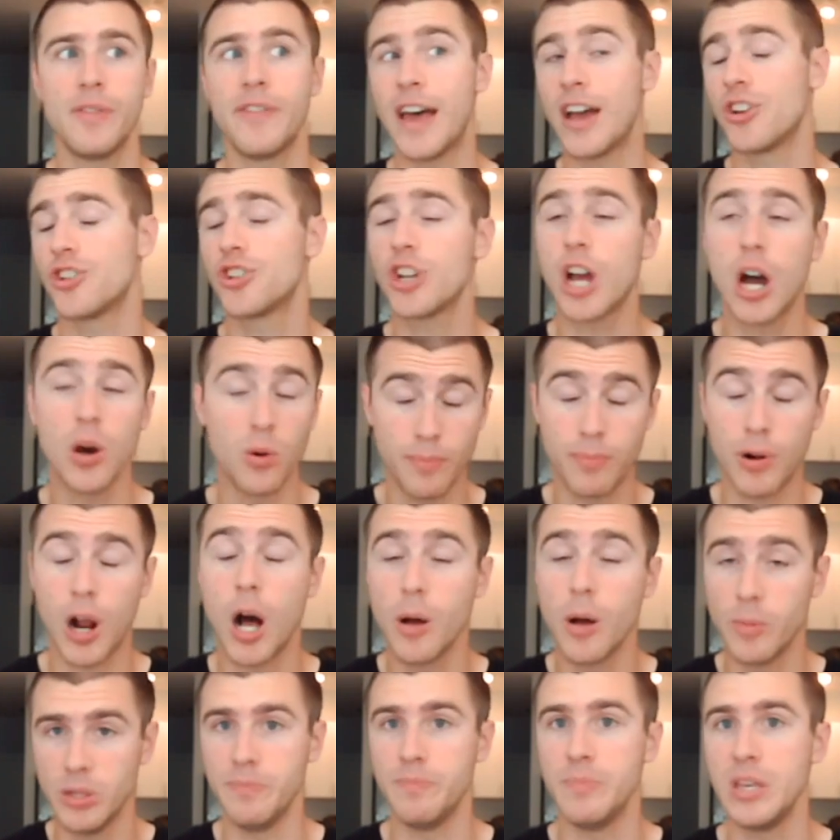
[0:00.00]
And that shot would
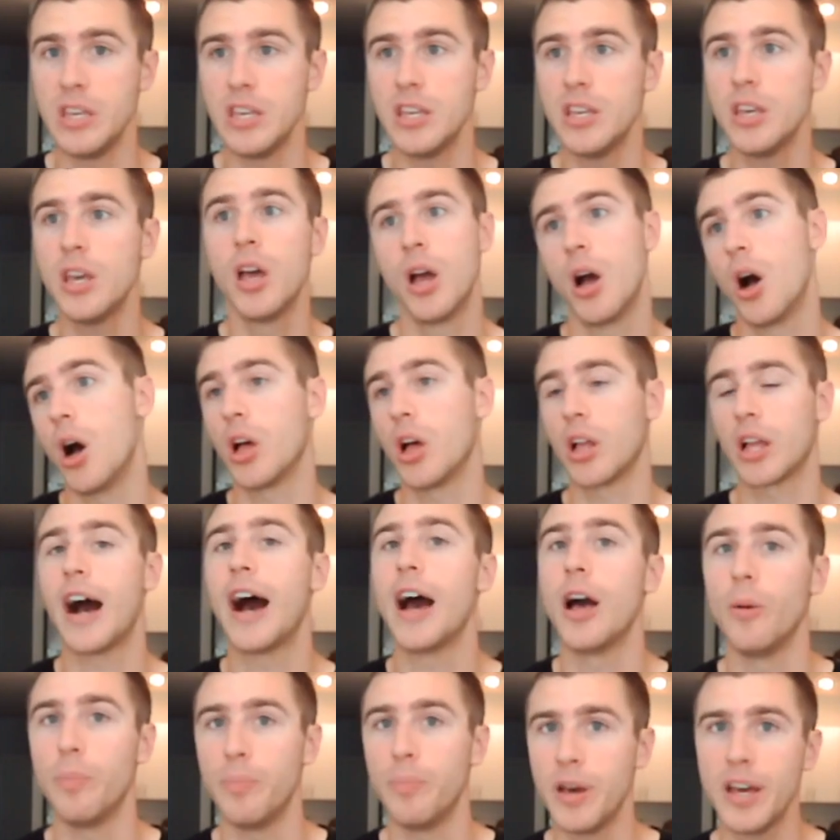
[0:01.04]
probably be on
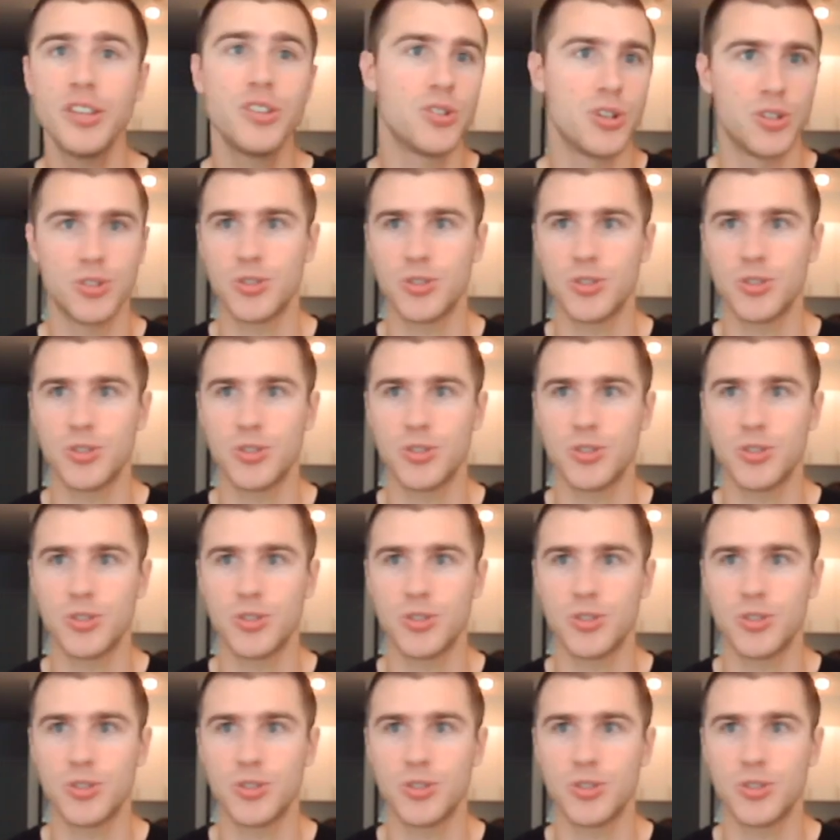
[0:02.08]
Kyle Pitts,